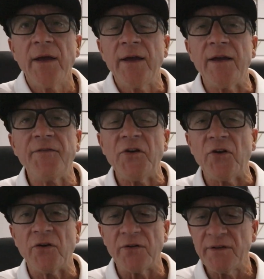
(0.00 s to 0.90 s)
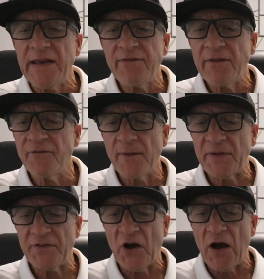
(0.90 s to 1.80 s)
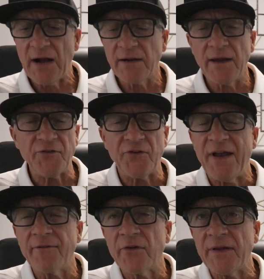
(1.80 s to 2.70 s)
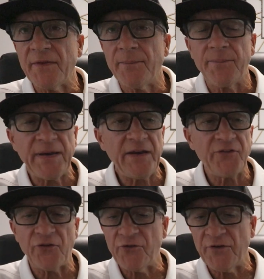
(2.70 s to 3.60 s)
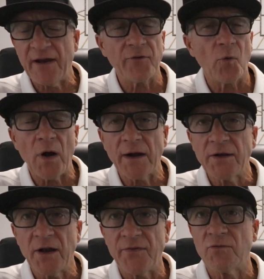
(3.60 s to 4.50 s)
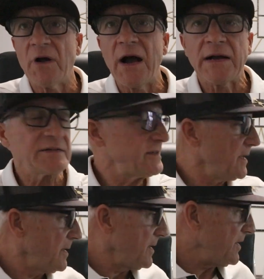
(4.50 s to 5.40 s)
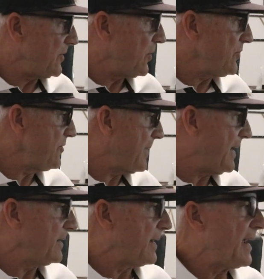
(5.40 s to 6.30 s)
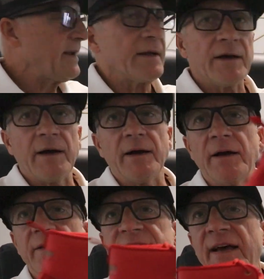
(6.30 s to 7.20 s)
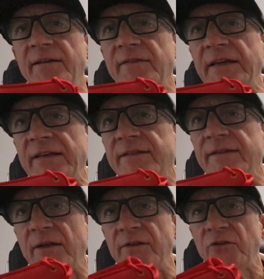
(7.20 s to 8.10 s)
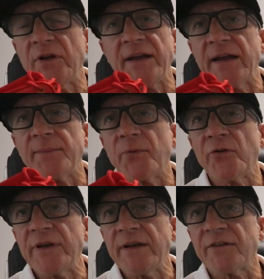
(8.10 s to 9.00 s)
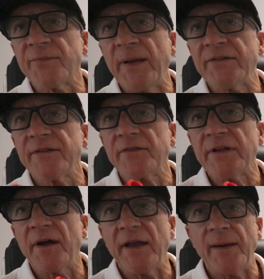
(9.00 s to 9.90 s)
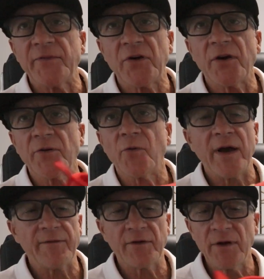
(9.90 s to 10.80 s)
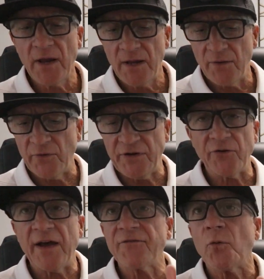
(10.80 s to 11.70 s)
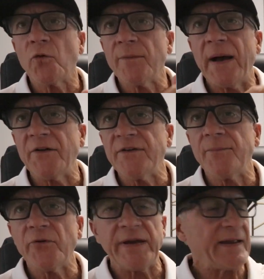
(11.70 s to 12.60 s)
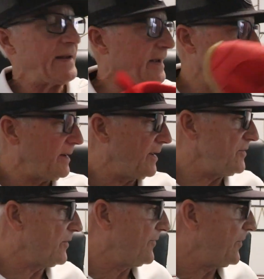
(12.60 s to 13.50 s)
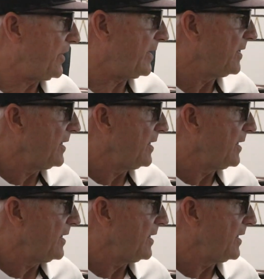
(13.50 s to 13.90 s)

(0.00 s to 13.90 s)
If you're leaving from a dock and you're never in the beach or you're never walking on the rocks, you might like a set of these. That you can get them pretty inexpensively on Amazon or wherever, when you don't have to worry about debris getting in your foot.